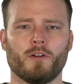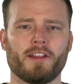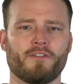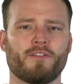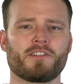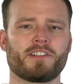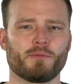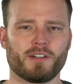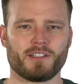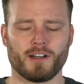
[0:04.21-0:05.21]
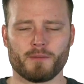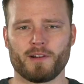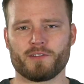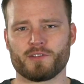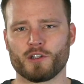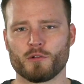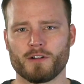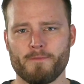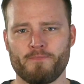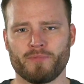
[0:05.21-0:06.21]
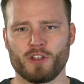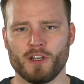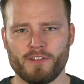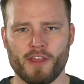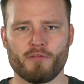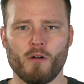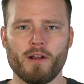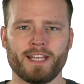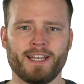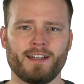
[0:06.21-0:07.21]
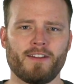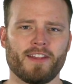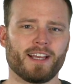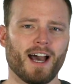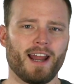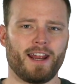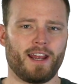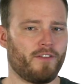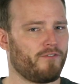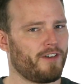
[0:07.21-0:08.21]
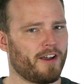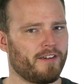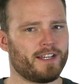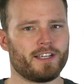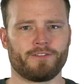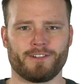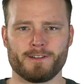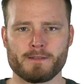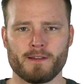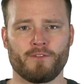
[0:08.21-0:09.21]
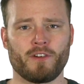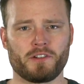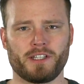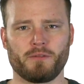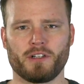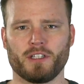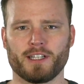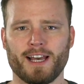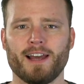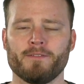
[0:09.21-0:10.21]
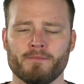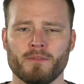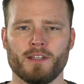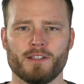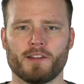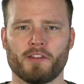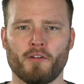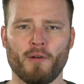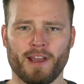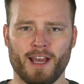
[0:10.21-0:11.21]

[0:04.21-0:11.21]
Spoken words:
Alright, the first thing we're going to talk about is the grip. You have the throwing hand and the guide hand. Very different. First thing we're going to look at is the throwing